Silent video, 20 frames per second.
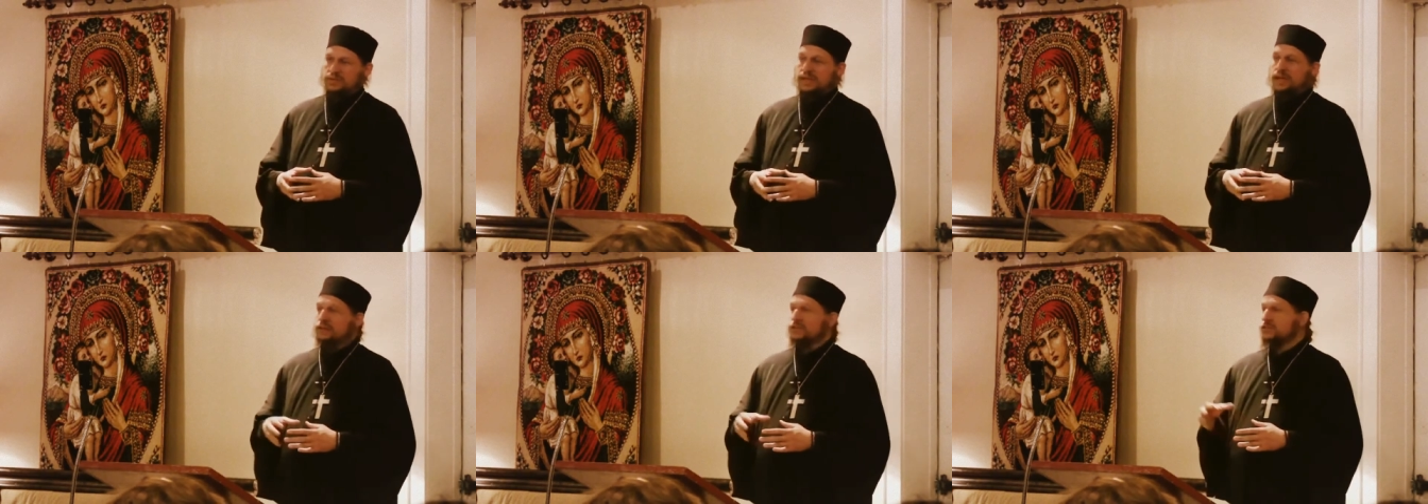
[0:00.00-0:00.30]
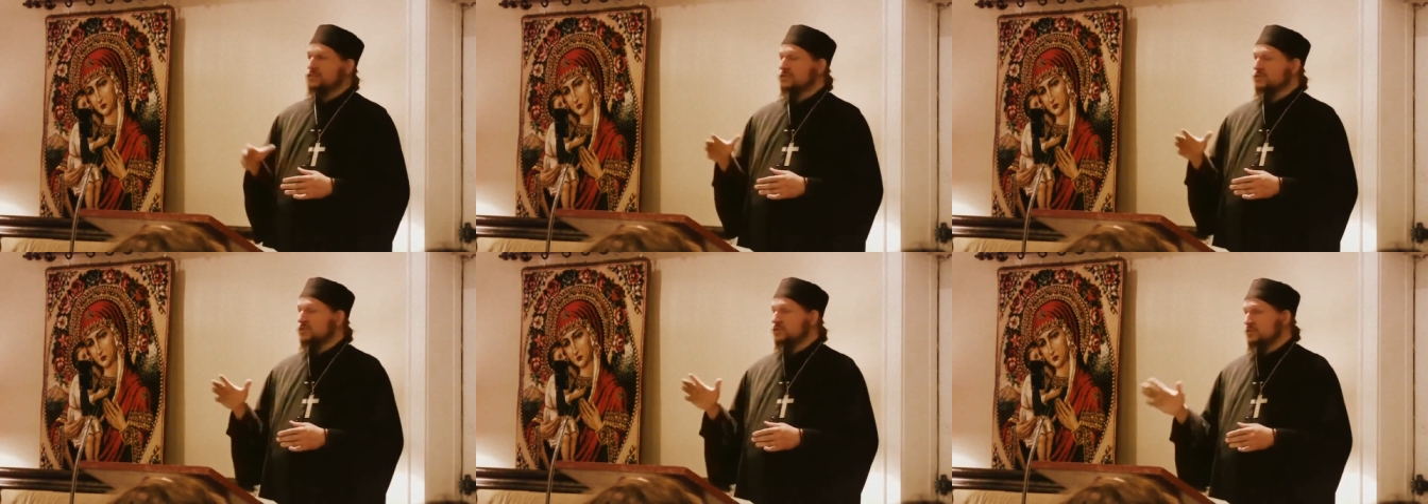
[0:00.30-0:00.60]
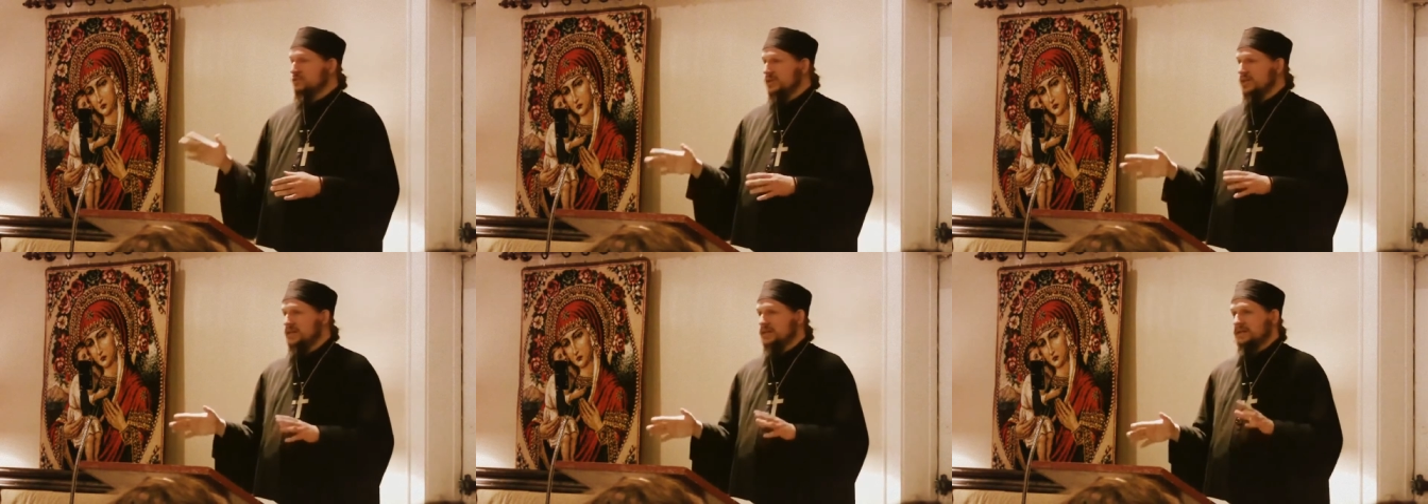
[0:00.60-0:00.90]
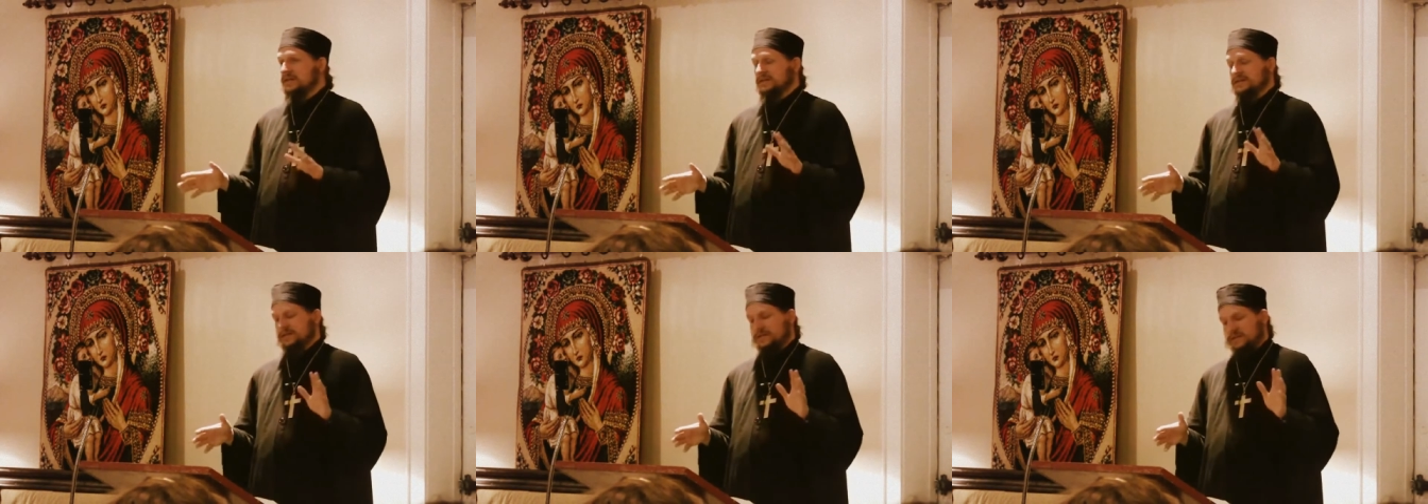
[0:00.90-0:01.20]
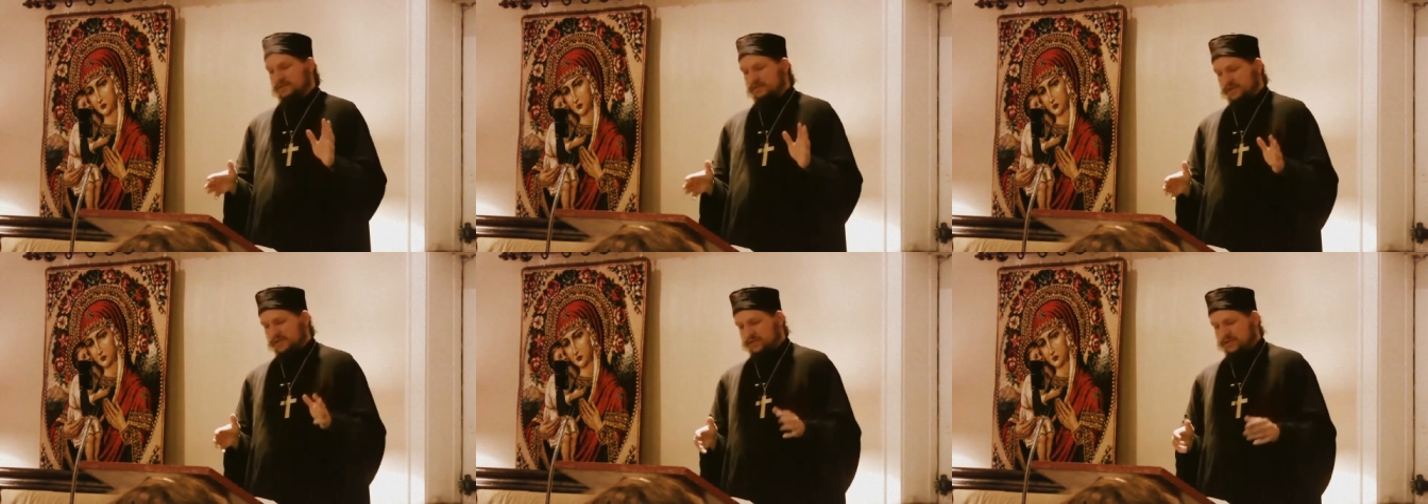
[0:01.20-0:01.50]
The elder knew Greek,
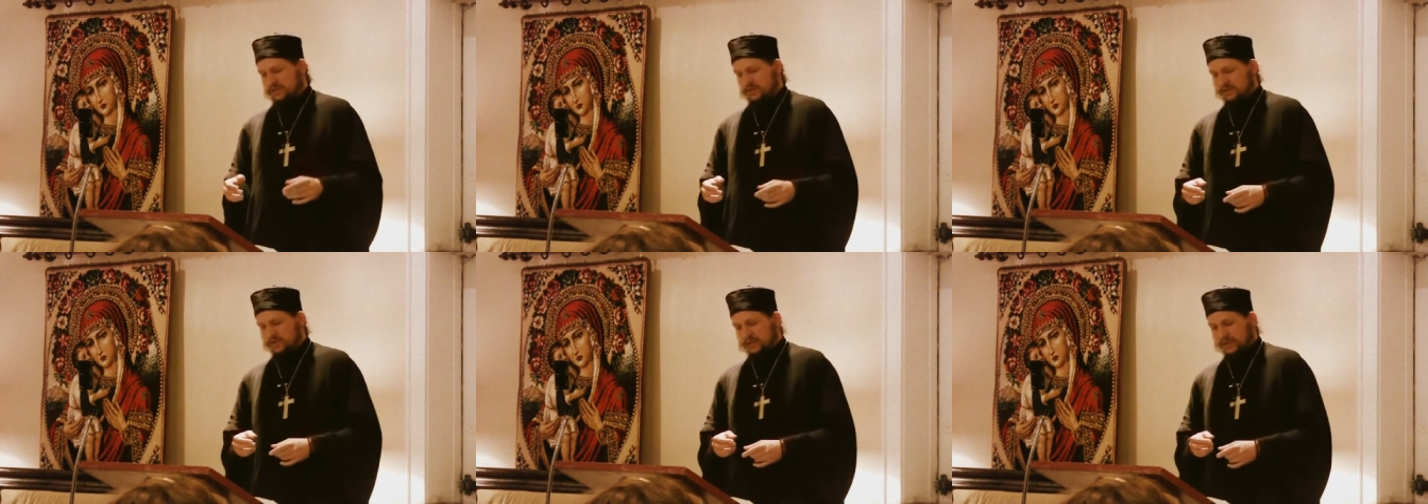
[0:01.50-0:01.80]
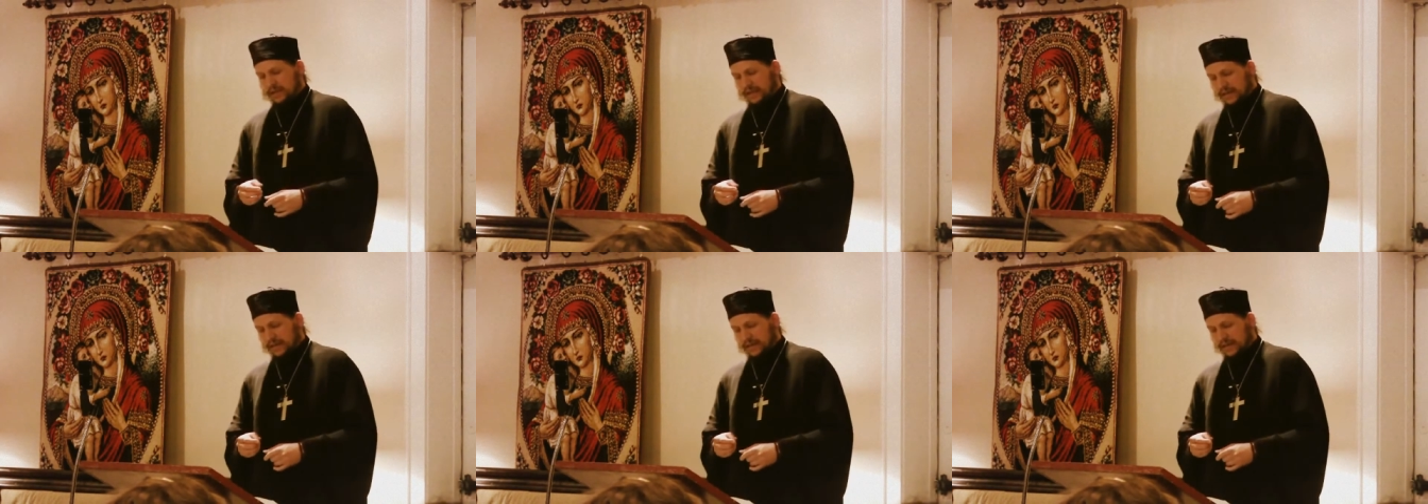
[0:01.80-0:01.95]
the visitor